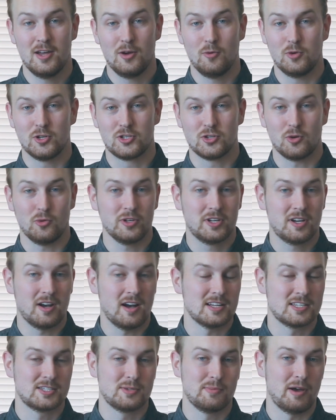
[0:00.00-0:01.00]
which only
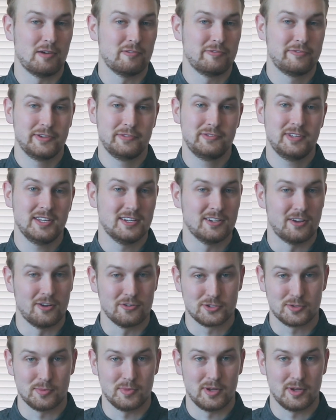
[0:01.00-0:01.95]
costs about $15 a